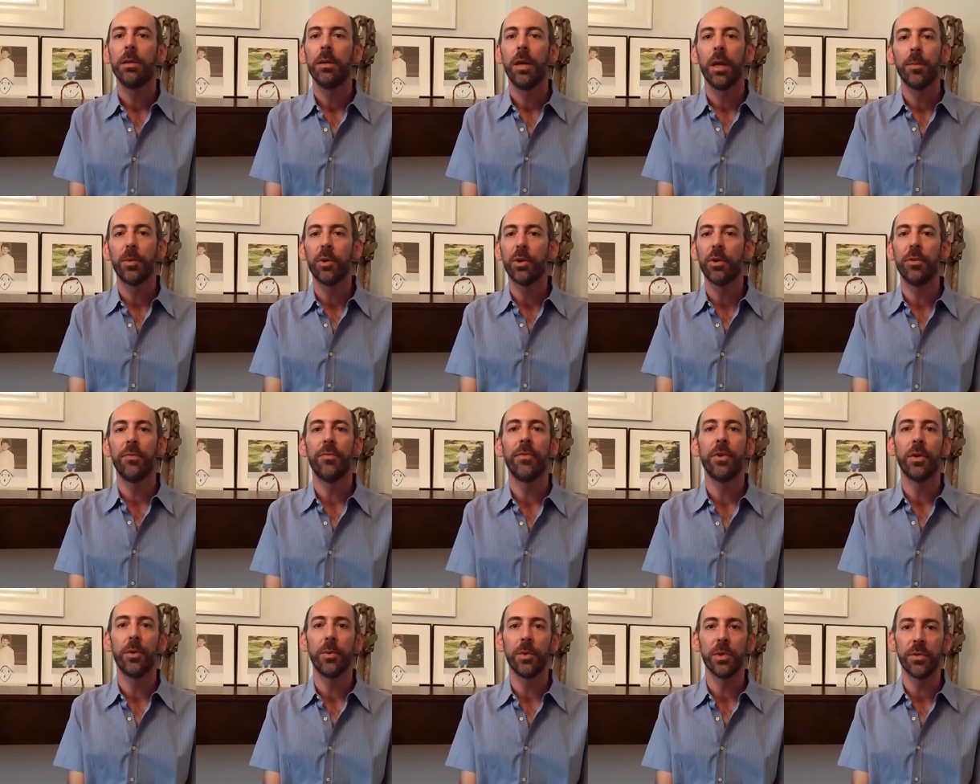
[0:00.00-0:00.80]

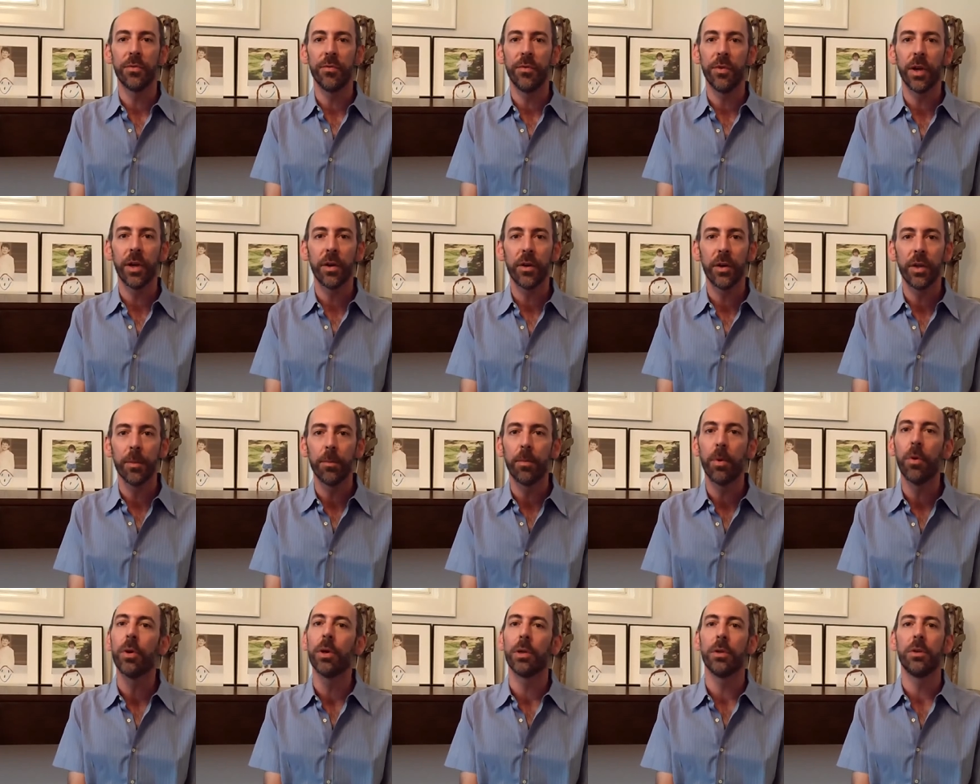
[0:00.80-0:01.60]
Neighborhood feel was very
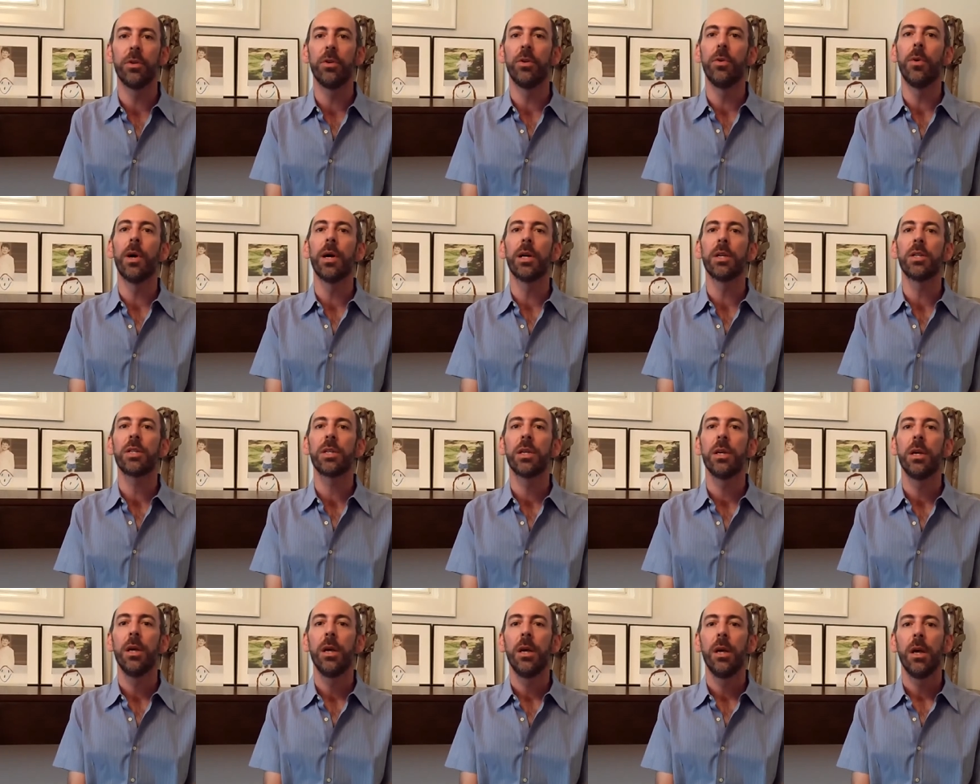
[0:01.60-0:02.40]
important to
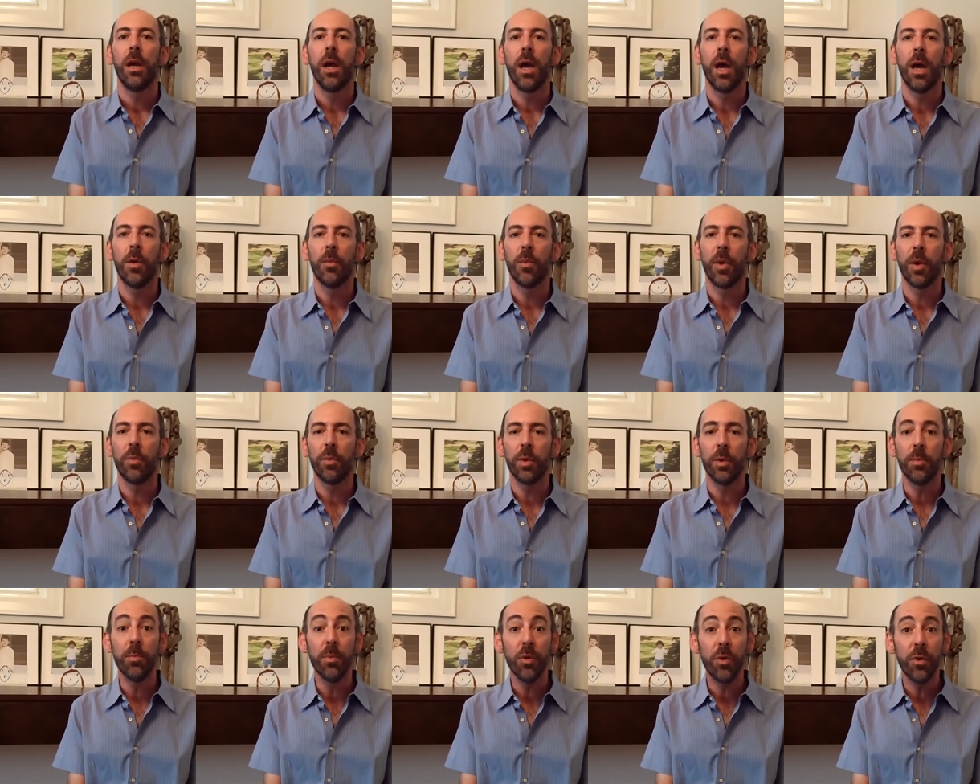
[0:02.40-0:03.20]
us. And
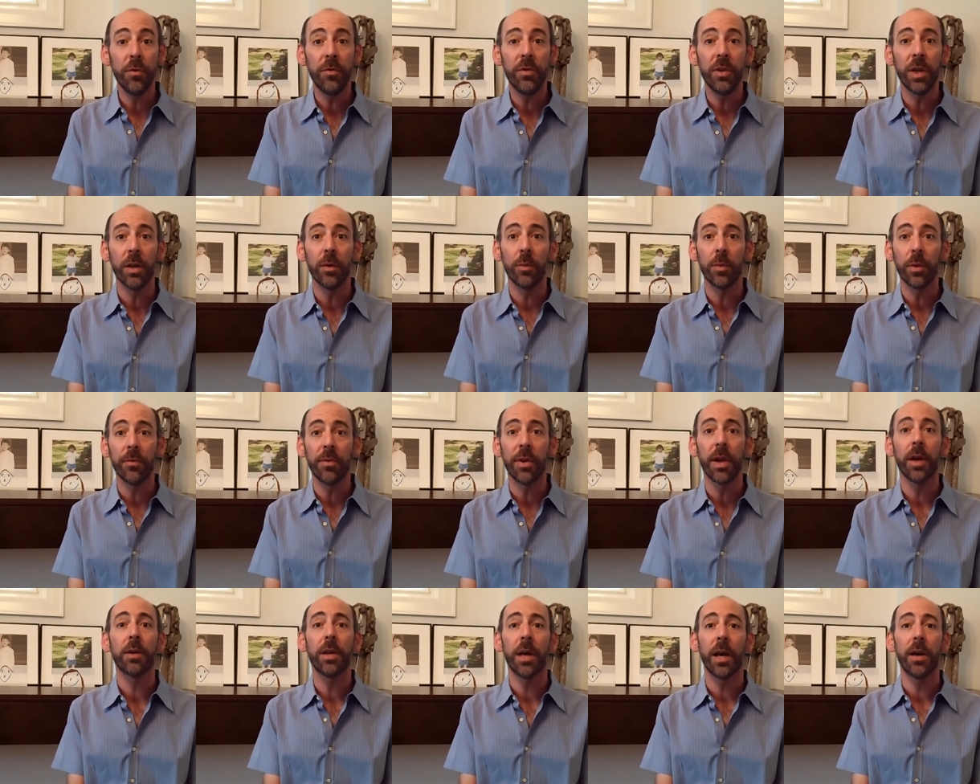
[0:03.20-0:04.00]
when we moved in, we
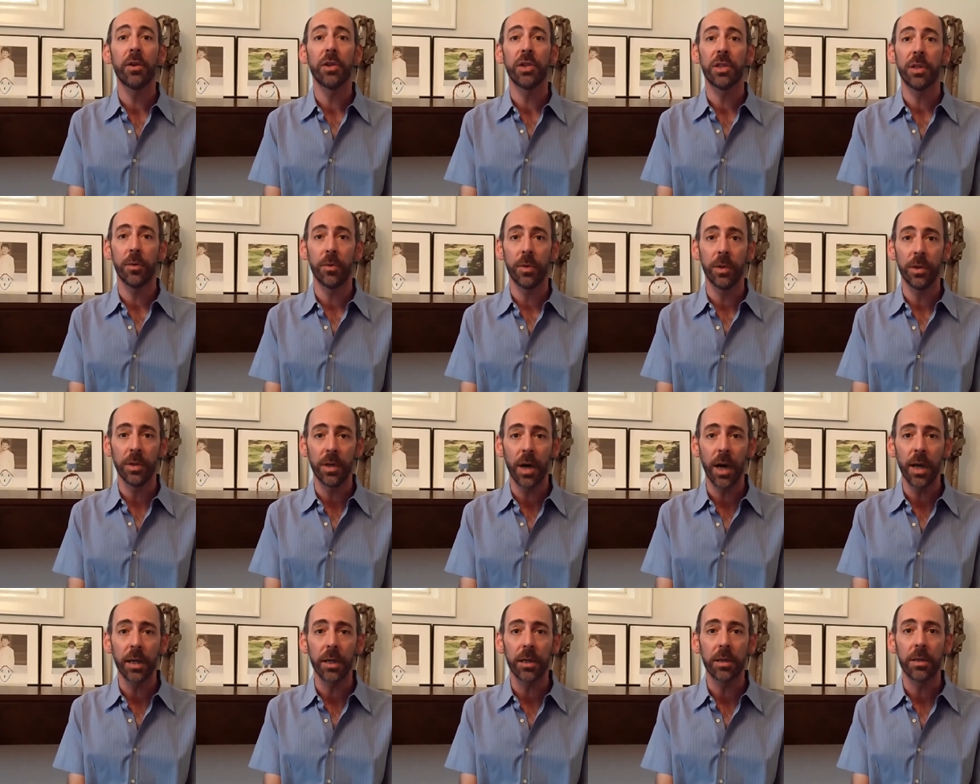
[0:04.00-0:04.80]
found a house that we
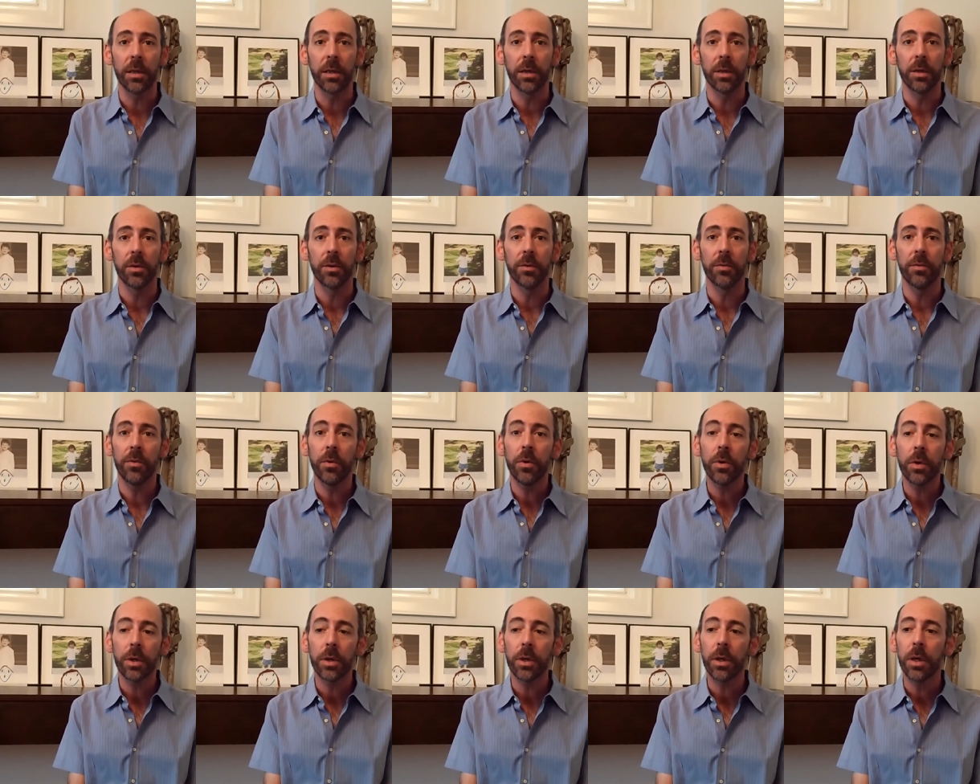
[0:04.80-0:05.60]
liked and could
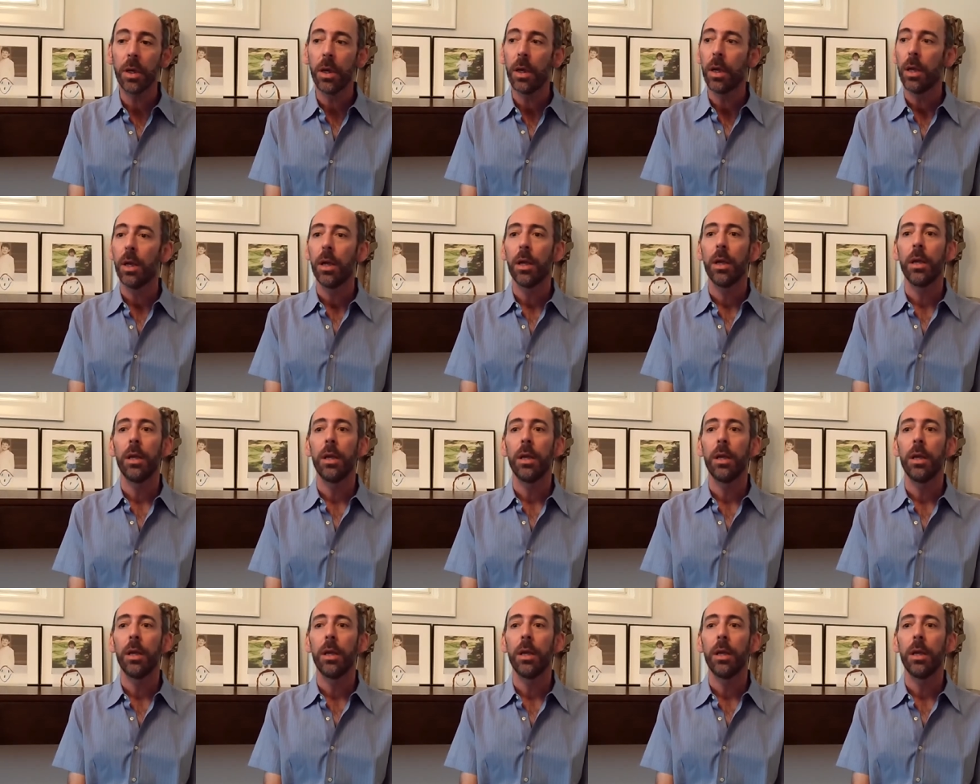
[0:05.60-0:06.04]
afford.